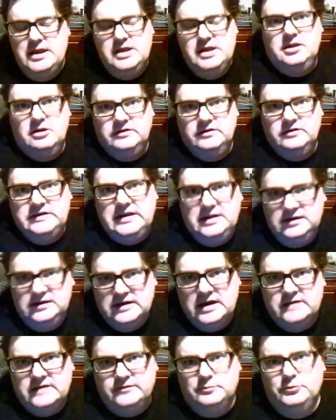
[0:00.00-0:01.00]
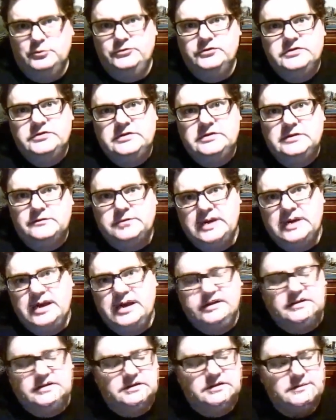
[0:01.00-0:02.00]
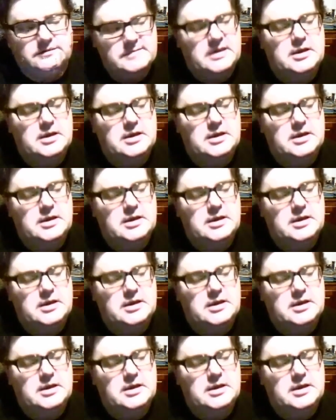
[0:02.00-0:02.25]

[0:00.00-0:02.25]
is getting data from all sorts of different places.